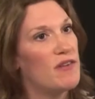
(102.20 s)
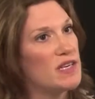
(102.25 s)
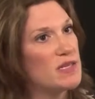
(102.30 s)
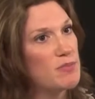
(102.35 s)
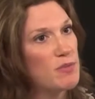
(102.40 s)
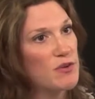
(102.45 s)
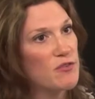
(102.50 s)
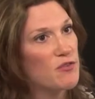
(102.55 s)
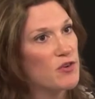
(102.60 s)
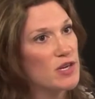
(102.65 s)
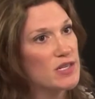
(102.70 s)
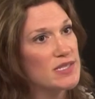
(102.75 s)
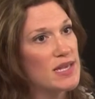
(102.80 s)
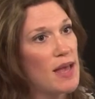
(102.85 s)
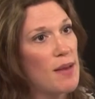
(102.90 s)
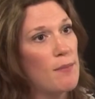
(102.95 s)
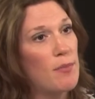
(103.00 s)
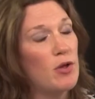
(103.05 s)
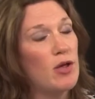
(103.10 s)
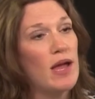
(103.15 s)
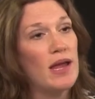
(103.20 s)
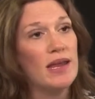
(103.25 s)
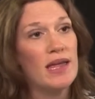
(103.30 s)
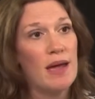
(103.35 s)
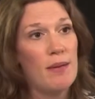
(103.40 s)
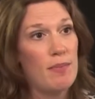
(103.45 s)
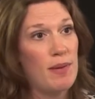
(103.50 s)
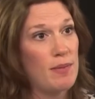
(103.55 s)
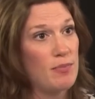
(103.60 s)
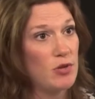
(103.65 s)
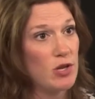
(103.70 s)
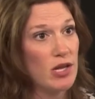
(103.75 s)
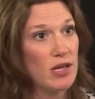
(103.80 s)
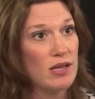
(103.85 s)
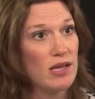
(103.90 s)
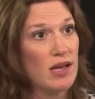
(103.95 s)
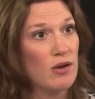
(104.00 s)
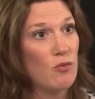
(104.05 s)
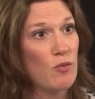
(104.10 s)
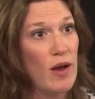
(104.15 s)
Facebook, for example, and get people to
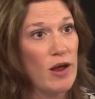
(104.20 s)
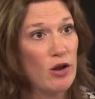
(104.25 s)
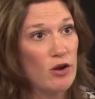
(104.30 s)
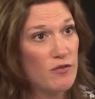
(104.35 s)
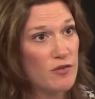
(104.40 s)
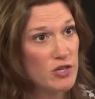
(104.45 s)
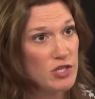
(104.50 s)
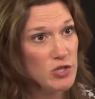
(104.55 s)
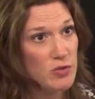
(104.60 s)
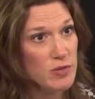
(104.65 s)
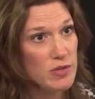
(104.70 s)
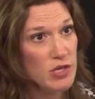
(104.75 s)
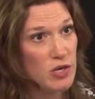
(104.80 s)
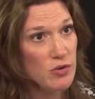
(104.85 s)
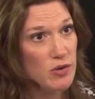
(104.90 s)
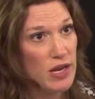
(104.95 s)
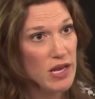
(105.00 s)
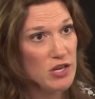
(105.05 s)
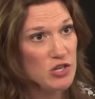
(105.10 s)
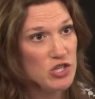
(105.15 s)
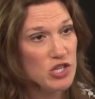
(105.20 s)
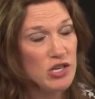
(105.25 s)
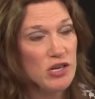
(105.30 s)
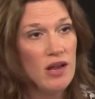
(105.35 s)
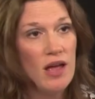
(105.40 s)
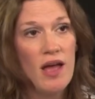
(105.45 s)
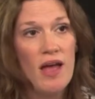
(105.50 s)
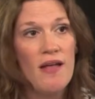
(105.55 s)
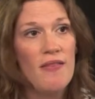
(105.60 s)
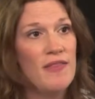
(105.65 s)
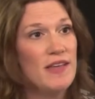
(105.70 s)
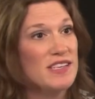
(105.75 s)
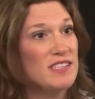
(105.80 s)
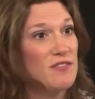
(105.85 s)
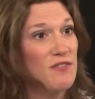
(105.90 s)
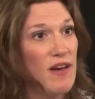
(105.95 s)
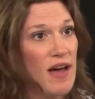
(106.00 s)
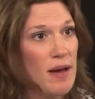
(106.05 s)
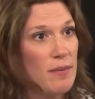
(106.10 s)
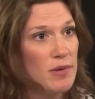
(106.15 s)
click right over to a donation.
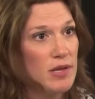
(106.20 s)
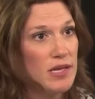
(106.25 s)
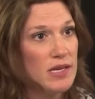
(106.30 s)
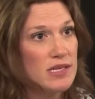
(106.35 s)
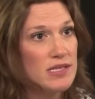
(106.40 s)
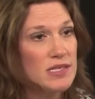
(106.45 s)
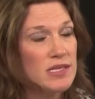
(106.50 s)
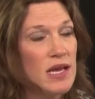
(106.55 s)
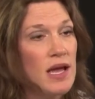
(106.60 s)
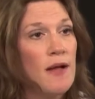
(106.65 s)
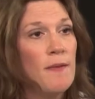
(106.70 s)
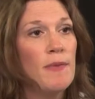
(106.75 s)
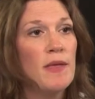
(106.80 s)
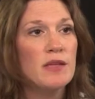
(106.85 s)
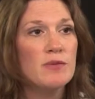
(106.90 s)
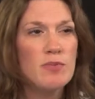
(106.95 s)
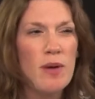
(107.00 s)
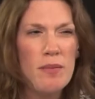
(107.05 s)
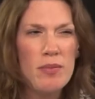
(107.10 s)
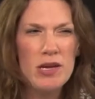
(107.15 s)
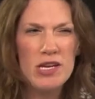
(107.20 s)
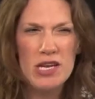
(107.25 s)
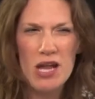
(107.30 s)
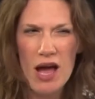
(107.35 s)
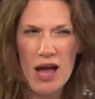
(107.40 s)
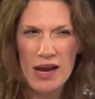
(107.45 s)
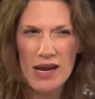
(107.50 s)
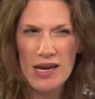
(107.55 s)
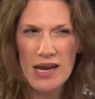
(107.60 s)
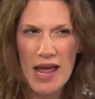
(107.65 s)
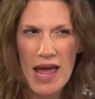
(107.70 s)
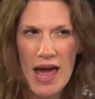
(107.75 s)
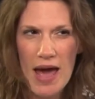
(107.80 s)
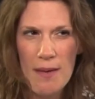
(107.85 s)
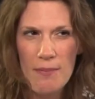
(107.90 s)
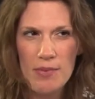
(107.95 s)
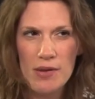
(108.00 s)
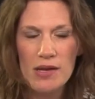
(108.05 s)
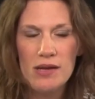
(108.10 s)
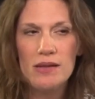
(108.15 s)
That's fabulous. That's probably not going to
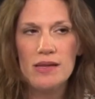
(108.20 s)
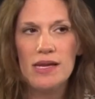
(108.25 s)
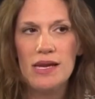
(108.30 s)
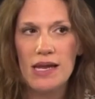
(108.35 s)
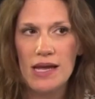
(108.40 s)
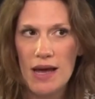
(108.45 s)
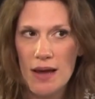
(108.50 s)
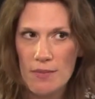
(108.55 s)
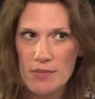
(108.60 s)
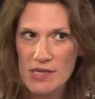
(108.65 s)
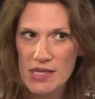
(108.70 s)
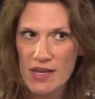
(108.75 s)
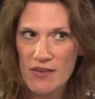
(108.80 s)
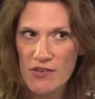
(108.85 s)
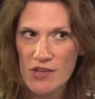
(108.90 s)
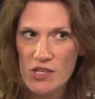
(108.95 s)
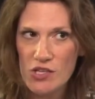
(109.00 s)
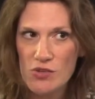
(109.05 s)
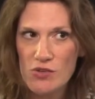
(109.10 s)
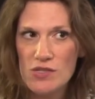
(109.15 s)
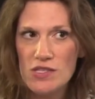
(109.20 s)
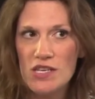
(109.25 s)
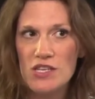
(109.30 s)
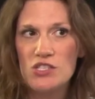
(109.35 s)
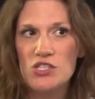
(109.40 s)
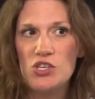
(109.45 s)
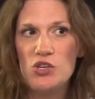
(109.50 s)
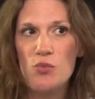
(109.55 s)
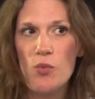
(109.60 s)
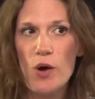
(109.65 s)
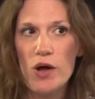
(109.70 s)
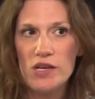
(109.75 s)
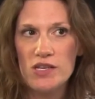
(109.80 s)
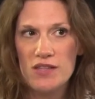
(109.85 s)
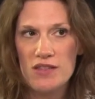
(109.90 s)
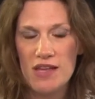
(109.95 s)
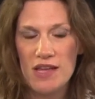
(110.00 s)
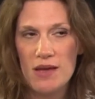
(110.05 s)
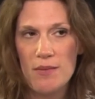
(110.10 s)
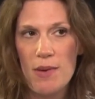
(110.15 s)
happen leading up to Giving Tuesday, so you want
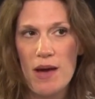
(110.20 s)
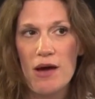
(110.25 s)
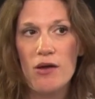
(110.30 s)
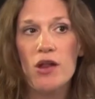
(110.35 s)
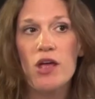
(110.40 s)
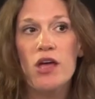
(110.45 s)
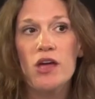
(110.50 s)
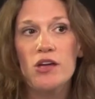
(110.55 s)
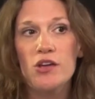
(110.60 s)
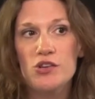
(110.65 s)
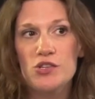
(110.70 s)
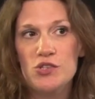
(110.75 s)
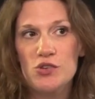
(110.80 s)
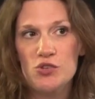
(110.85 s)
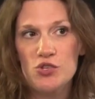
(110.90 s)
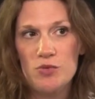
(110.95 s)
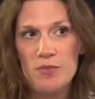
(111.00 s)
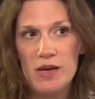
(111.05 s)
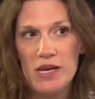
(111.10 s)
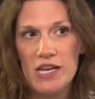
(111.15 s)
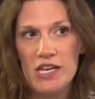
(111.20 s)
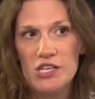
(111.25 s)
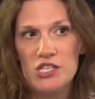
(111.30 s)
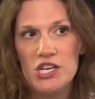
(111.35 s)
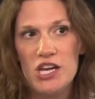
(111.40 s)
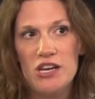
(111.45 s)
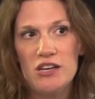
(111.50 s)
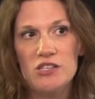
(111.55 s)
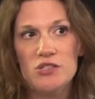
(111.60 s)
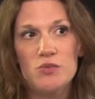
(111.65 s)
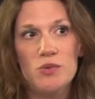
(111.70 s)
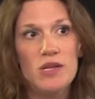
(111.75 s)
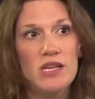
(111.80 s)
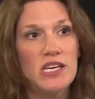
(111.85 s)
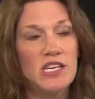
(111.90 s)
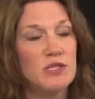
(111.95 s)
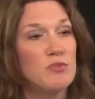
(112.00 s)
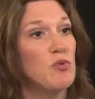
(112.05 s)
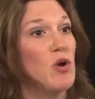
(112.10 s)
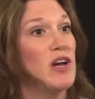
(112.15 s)
to think about your social media channels
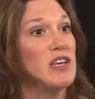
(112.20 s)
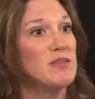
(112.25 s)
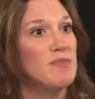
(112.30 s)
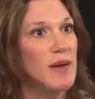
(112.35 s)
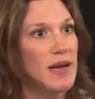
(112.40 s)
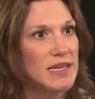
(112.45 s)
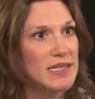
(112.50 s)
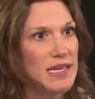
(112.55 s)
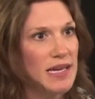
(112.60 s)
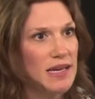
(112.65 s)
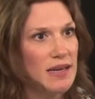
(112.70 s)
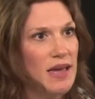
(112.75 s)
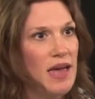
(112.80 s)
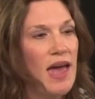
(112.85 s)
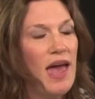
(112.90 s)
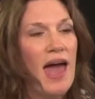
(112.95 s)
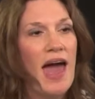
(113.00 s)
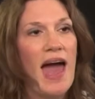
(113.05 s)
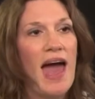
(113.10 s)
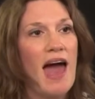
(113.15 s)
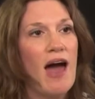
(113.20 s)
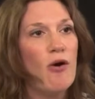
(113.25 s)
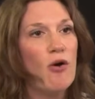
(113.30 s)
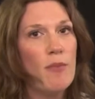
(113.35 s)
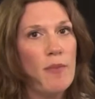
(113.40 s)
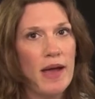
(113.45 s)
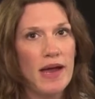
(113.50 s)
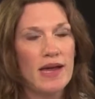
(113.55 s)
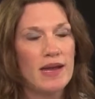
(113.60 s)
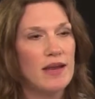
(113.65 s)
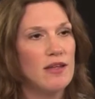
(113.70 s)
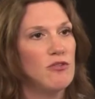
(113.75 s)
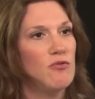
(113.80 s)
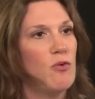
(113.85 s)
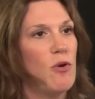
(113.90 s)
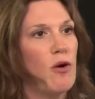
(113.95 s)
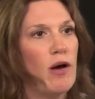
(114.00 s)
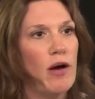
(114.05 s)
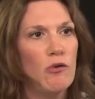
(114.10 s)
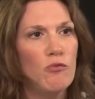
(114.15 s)
really as prospecting. How am I going to
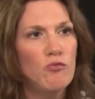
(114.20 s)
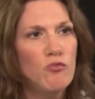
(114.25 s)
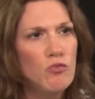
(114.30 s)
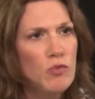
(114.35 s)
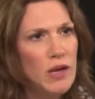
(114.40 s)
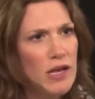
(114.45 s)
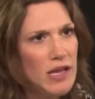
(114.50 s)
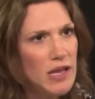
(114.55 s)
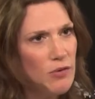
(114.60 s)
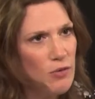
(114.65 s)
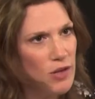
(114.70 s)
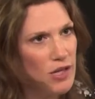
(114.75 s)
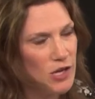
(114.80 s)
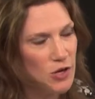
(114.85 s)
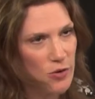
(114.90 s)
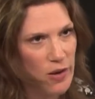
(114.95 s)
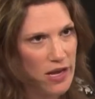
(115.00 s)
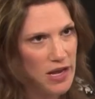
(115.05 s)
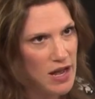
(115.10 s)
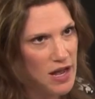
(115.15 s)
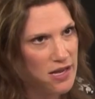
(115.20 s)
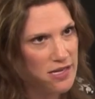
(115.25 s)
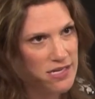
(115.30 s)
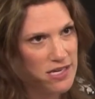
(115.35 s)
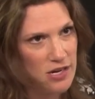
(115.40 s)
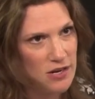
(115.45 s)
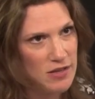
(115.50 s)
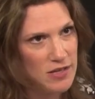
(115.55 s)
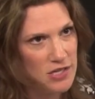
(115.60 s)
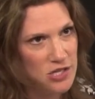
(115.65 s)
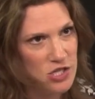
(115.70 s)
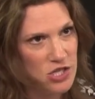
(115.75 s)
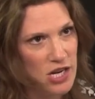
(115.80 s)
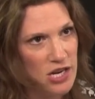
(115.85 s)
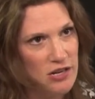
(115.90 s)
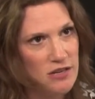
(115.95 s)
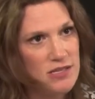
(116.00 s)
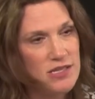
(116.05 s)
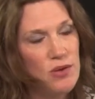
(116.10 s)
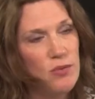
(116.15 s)
throw out really, really great content on these
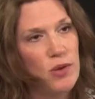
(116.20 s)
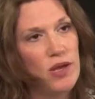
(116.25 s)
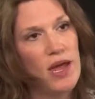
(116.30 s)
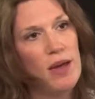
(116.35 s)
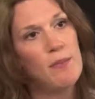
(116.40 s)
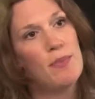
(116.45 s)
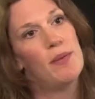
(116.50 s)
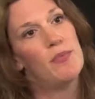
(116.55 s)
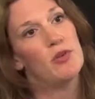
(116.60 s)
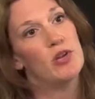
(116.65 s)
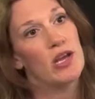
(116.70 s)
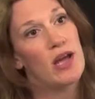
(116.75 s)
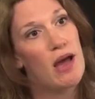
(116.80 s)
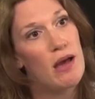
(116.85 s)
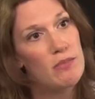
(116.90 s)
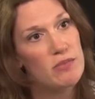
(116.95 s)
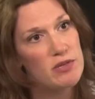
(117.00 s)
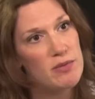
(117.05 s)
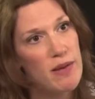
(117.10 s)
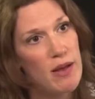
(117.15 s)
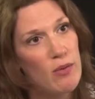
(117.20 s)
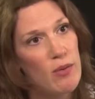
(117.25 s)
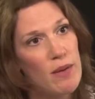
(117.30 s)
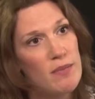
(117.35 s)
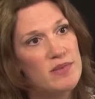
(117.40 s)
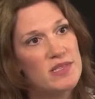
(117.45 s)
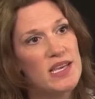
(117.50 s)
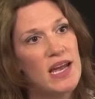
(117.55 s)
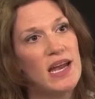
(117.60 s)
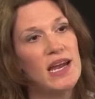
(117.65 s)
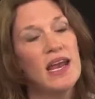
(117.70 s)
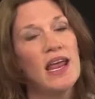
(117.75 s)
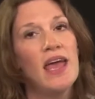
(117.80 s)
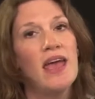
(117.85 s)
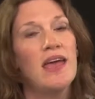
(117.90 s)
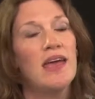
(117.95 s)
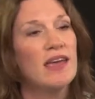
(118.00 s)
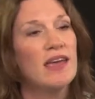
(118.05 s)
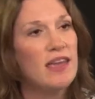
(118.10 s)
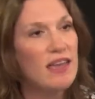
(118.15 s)
channels that will get people to come to my website,
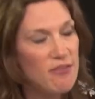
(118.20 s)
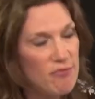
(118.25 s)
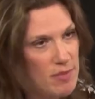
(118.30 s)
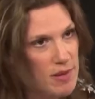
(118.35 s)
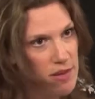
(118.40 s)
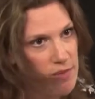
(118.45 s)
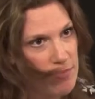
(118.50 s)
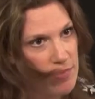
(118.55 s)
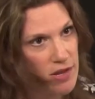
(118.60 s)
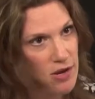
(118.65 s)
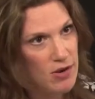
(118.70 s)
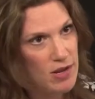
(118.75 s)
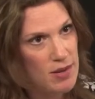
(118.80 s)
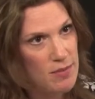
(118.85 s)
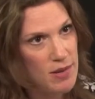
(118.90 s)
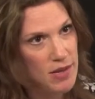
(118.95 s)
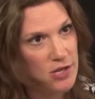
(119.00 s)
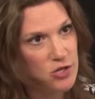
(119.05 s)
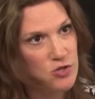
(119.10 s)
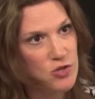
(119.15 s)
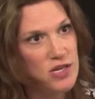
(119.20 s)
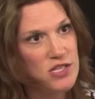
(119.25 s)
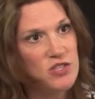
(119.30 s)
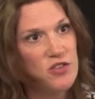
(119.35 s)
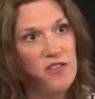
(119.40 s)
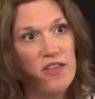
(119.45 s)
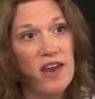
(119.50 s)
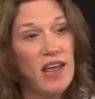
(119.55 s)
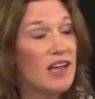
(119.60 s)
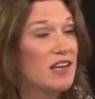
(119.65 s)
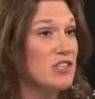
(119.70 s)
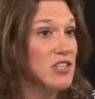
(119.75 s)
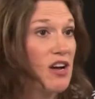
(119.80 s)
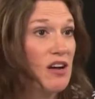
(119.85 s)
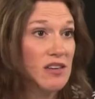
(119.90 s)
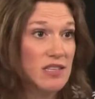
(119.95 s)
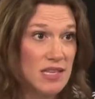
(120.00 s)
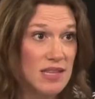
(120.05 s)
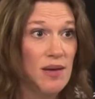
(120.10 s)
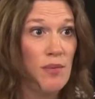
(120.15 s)
give me their email address, so then I can
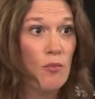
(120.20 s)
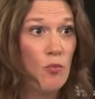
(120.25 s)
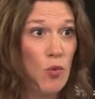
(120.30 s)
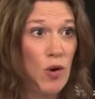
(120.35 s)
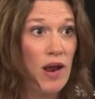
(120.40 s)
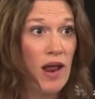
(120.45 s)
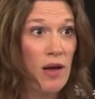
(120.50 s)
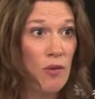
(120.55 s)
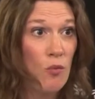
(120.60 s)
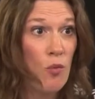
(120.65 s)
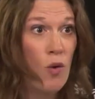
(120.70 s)
talk to them when I